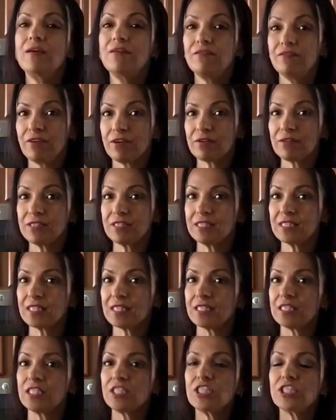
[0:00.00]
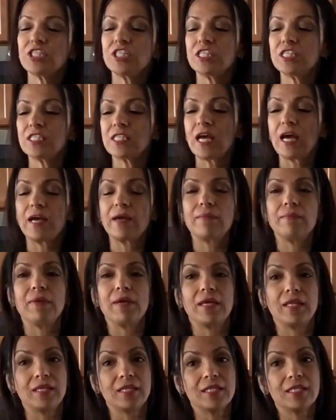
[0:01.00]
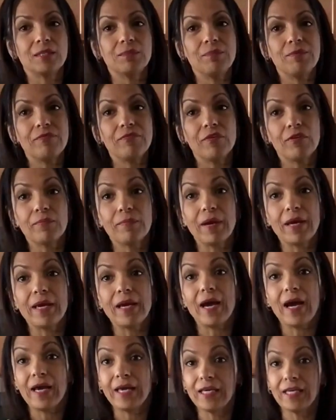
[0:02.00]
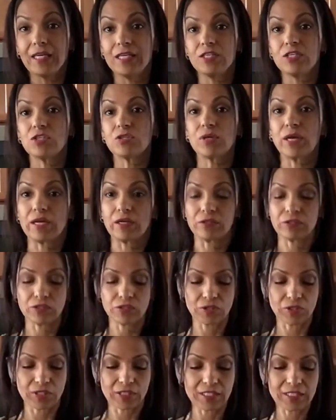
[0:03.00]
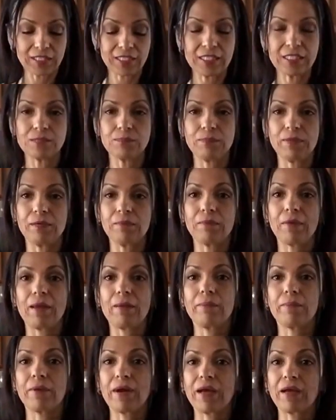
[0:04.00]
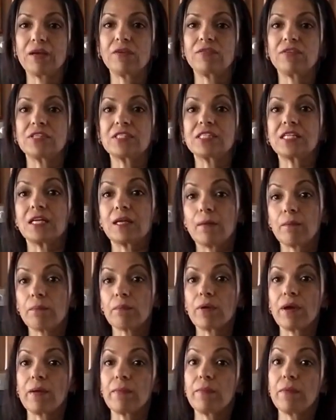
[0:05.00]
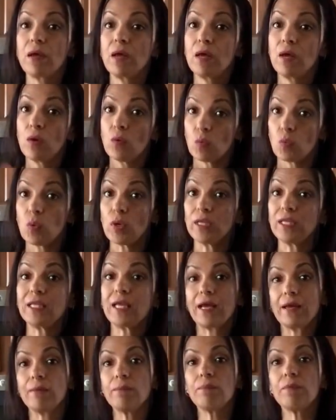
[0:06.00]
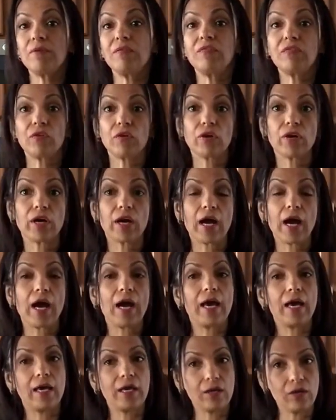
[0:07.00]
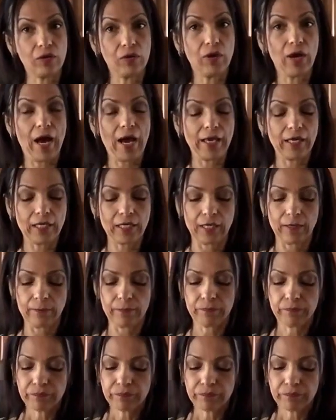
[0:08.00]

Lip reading: Very delicious. I make this before my hiking trail. So this has been my breakfast that I prep one night before I go hiking.